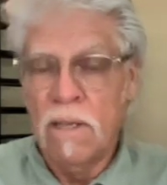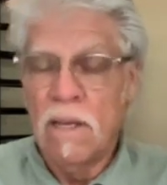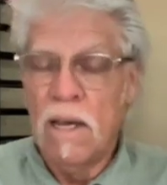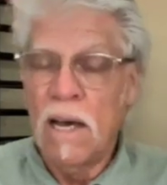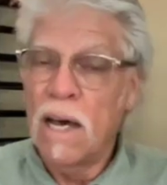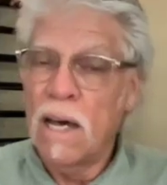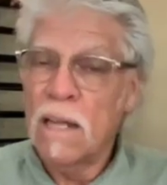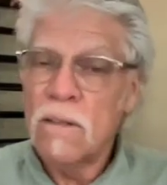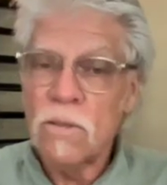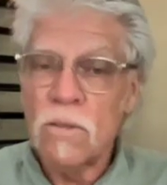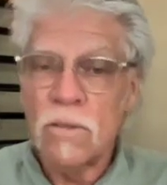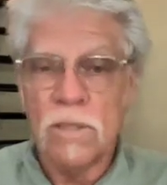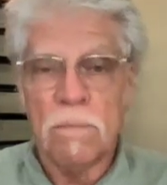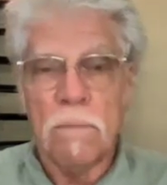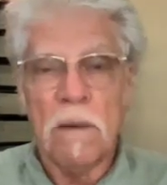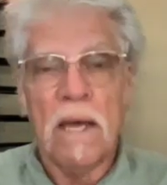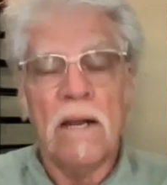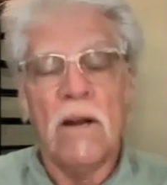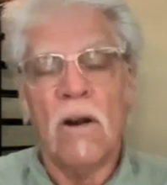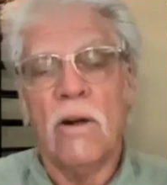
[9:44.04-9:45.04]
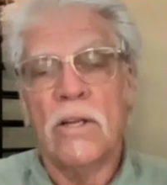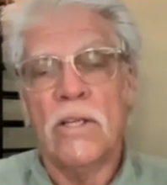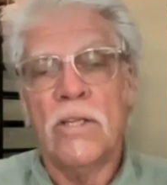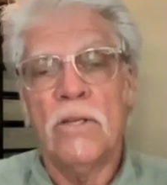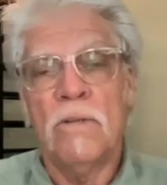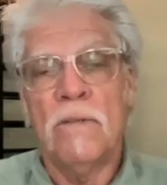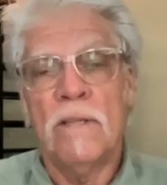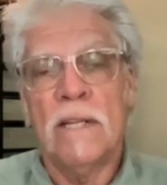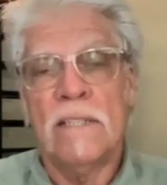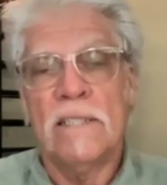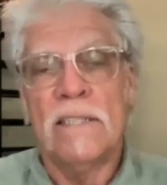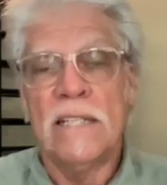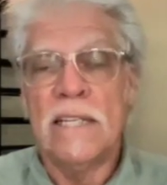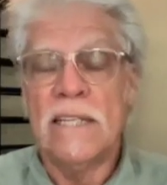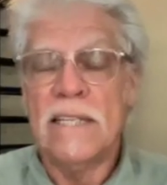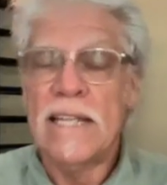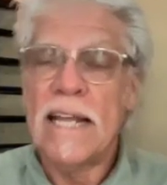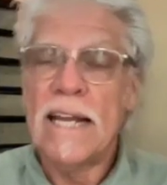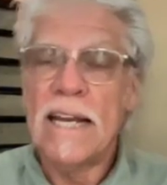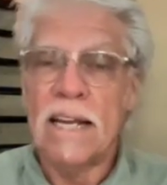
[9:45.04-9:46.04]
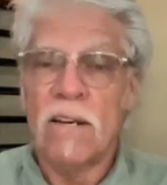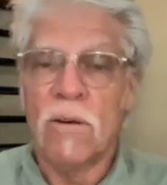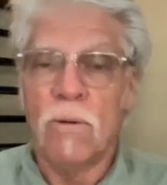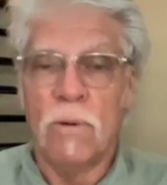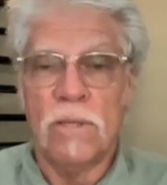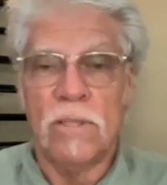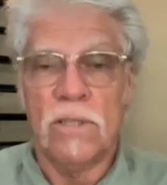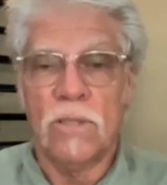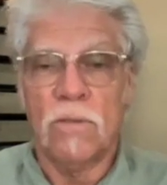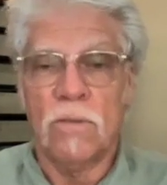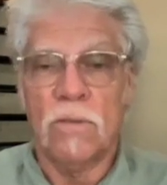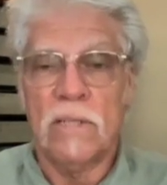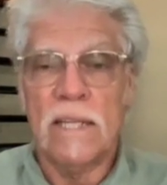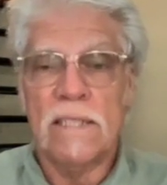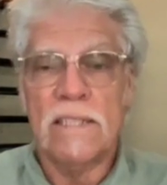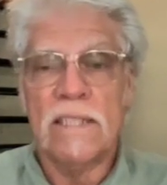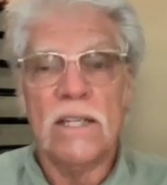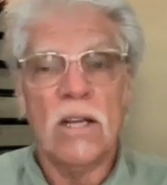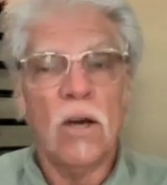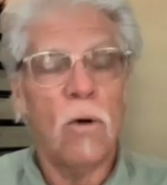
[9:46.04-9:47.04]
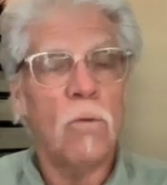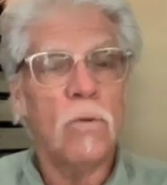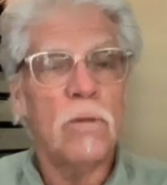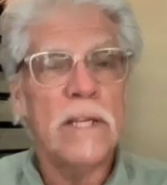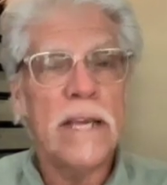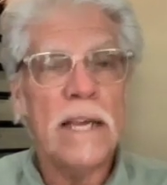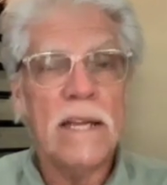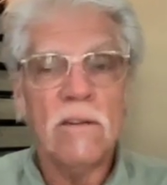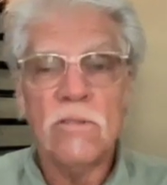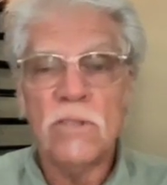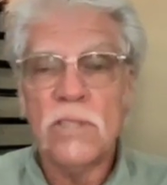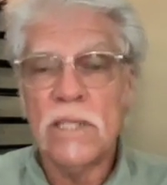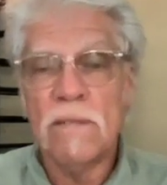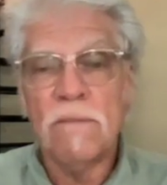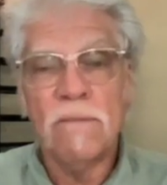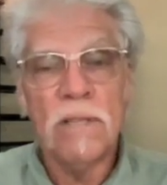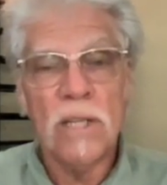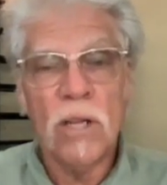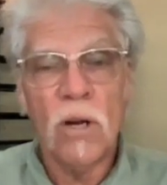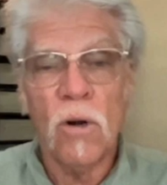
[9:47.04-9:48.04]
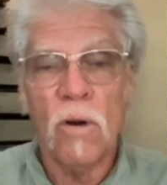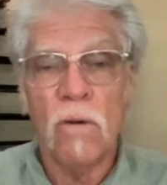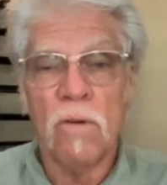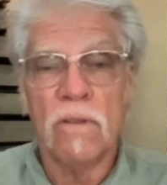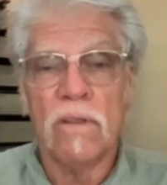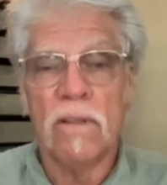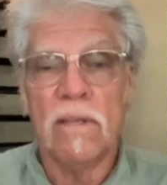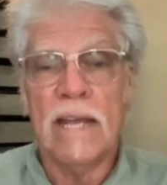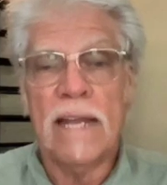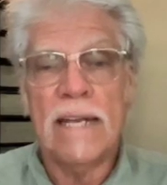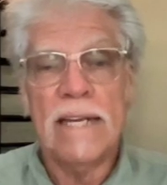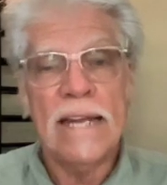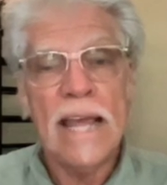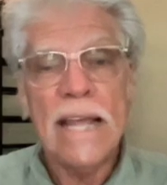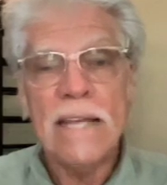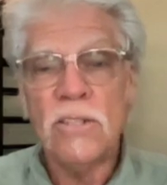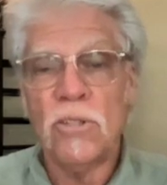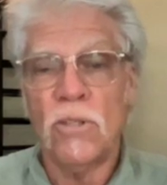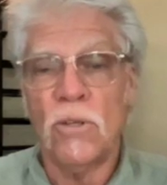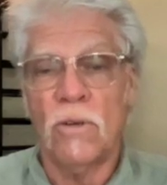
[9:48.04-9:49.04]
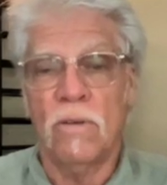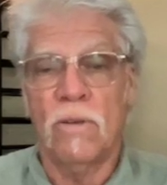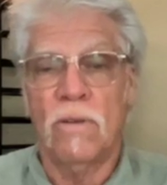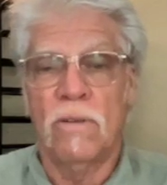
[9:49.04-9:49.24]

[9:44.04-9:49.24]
Others might argue that a synthetic crystal doesn't hold the energy of the earth and nature.